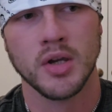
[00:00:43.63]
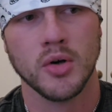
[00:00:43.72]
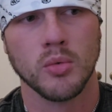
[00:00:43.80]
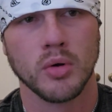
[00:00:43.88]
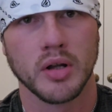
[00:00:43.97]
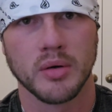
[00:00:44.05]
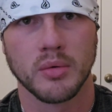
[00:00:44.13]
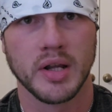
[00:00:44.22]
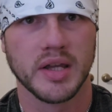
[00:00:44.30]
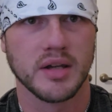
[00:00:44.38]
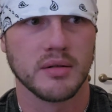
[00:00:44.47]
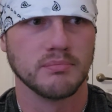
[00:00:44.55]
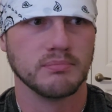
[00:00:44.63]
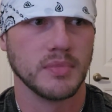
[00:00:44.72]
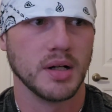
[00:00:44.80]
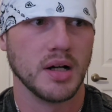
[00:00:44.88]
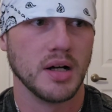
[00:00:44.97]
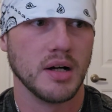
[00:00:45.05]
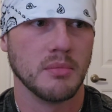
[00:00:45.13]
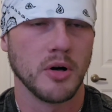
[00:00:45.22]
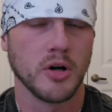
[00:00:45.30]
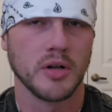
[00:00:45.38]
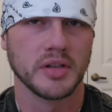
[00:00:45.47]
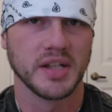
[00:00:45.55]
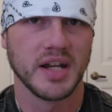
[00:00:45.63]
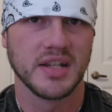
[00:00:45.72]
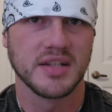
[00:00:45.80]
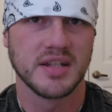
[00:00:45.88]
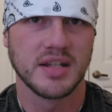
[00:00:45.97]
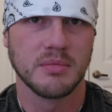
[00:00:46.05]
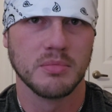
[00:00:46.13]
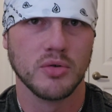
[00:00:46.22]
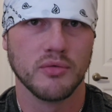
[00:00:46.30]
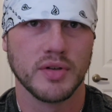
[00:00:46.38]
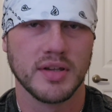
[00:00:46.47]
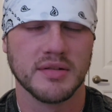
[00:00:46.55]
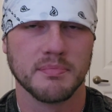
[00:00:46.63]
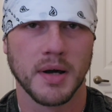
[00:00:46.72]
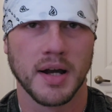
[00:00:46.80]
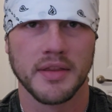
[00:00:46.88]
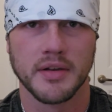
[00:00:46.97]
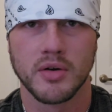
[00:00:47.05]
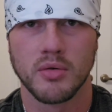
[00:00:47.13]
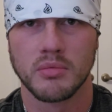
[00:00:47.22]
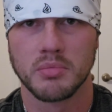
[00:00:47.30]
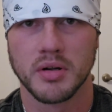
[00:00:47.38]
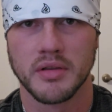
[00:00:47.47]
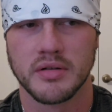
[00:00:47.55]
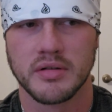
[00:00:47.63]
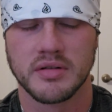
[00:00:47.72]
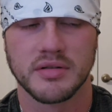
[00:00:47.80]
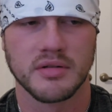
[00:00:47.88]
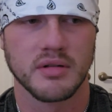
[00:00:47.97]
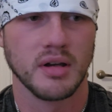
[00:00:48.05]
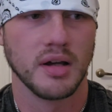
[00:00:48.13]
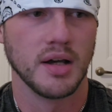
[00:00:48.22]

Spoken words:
we're gonna rank them, all 19 movies by the Coen brothers.